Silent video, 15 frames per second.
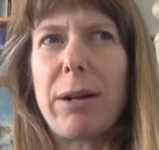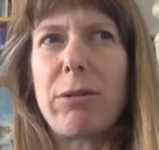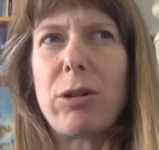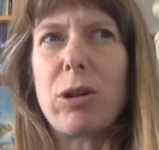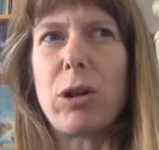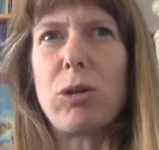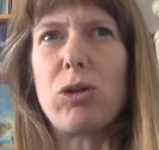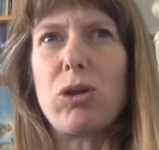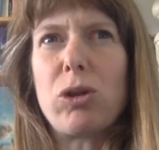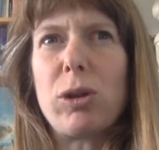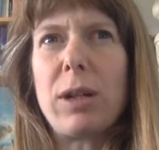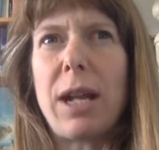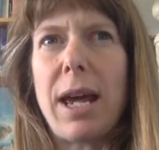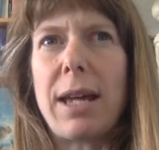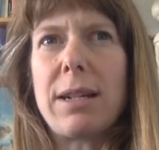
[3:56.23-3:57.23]

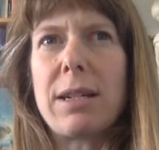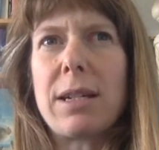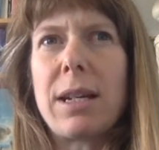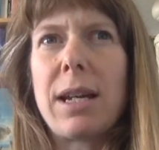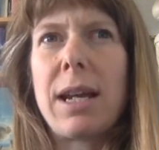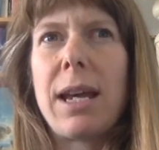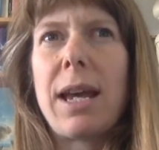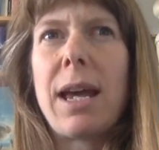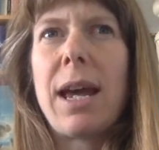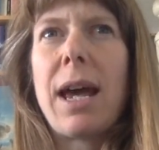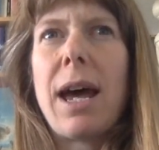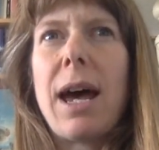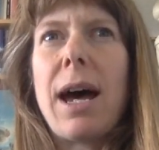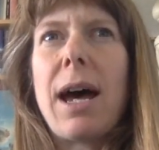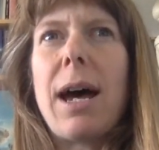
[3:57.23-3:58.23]
agricultural land.
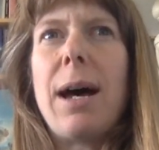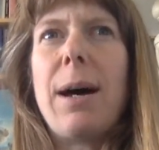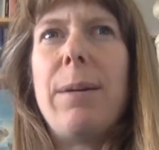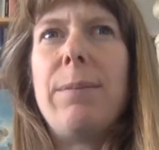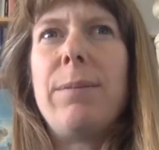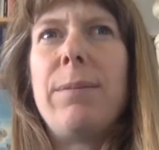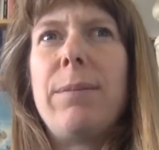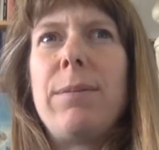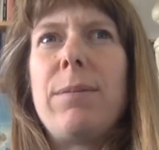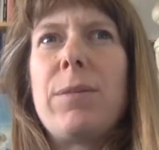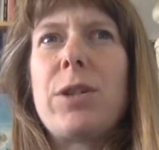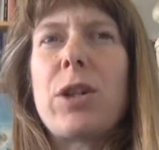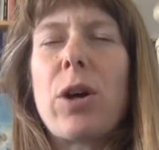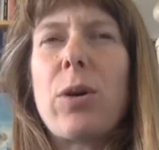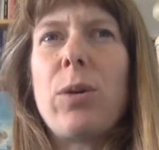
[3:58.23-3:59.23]

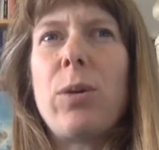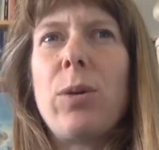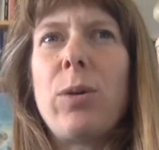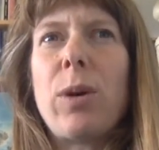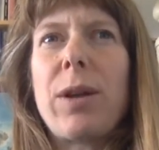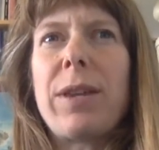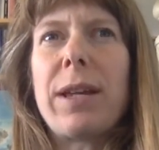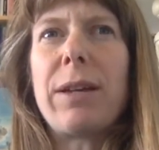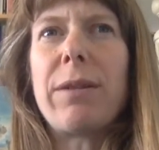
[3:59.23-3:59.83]
Um, so I